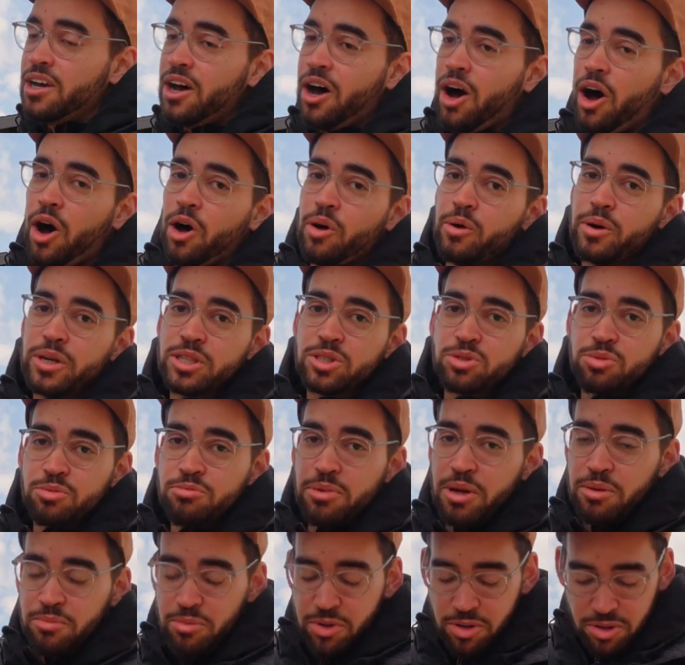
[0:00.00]
always
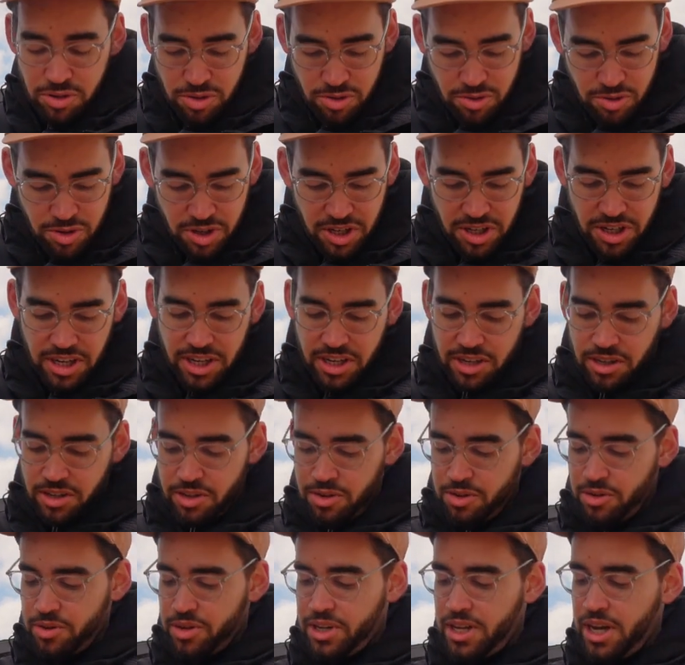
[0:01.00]
remember to connect
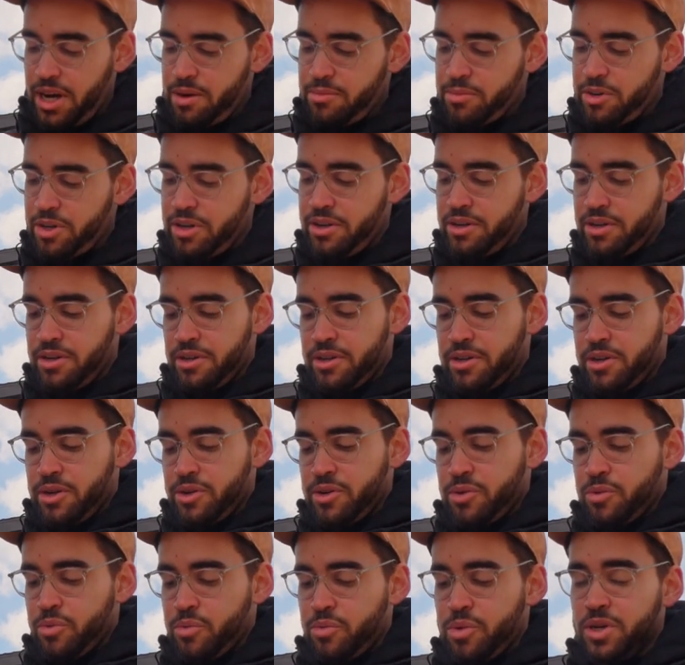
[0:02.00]
your camera
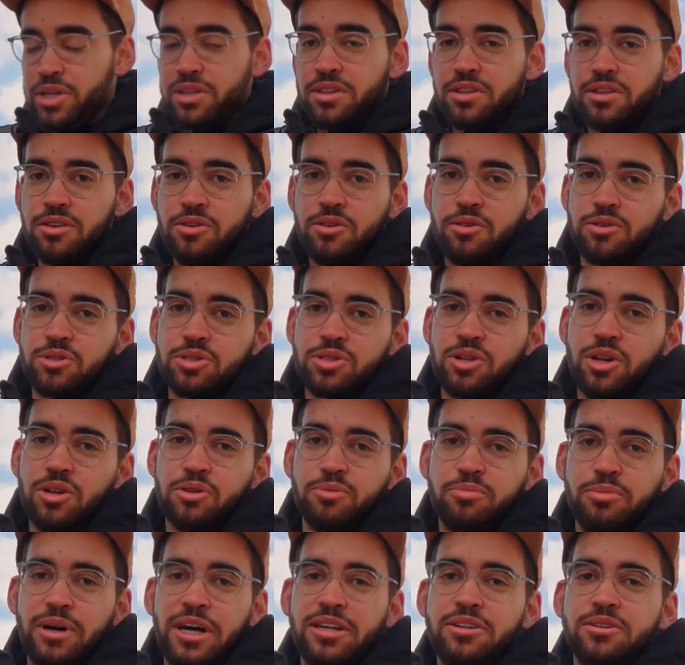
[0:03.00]
with your solar
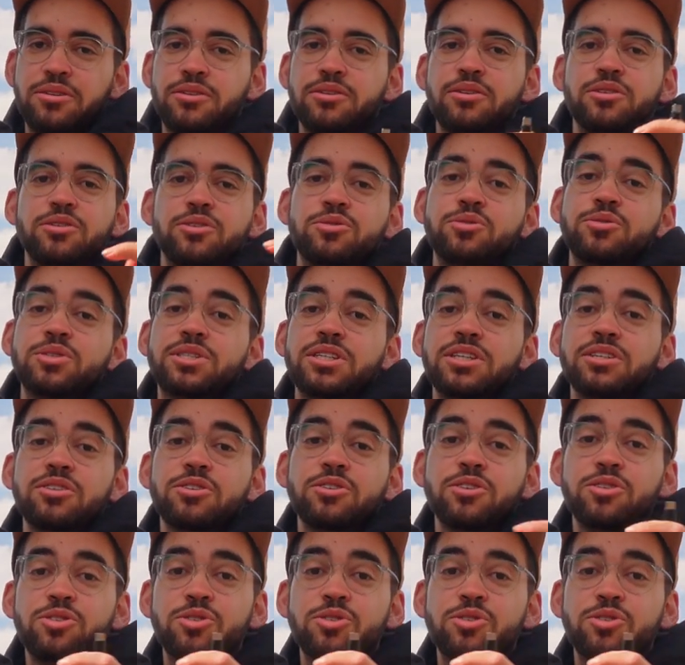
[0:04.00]
panel using the